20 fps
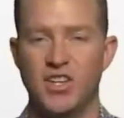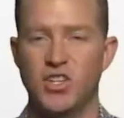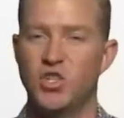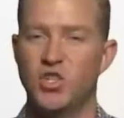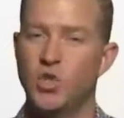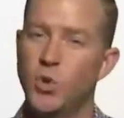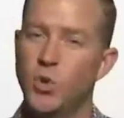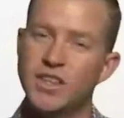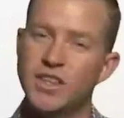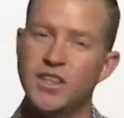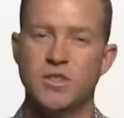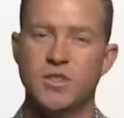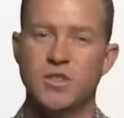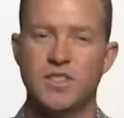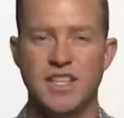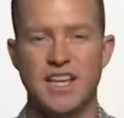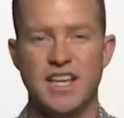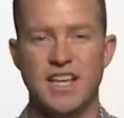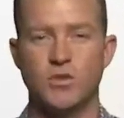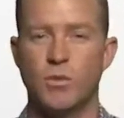doing those
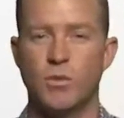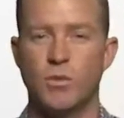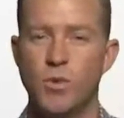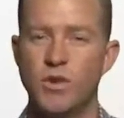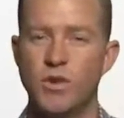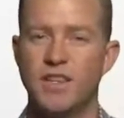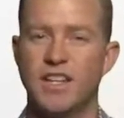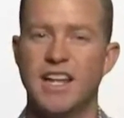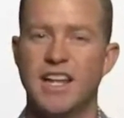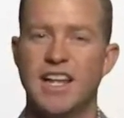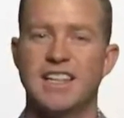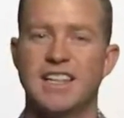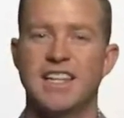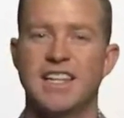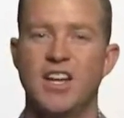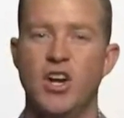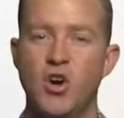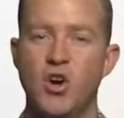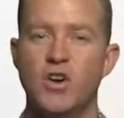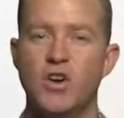things will more than likely
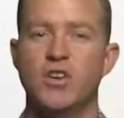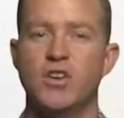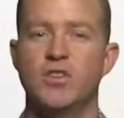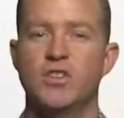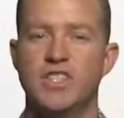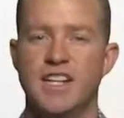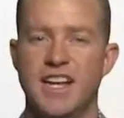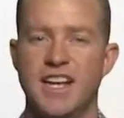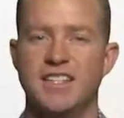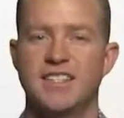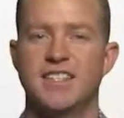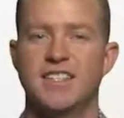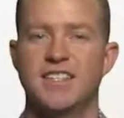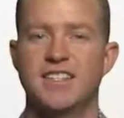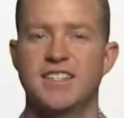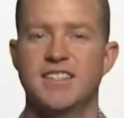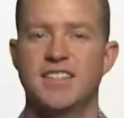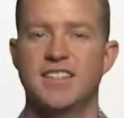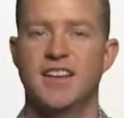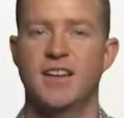hurt your
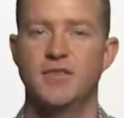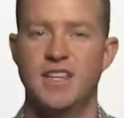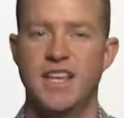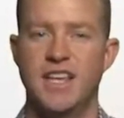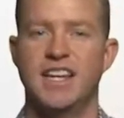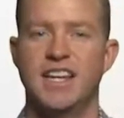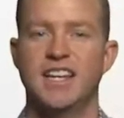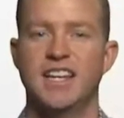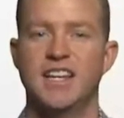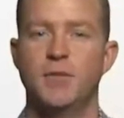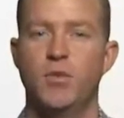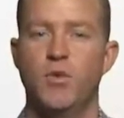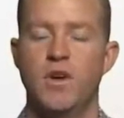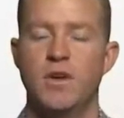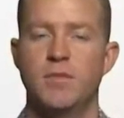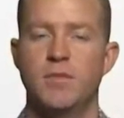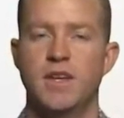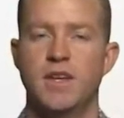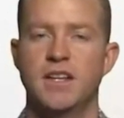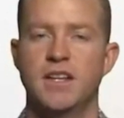chances of setting an
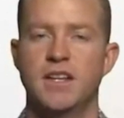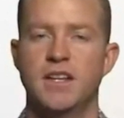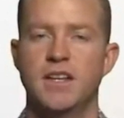appointment.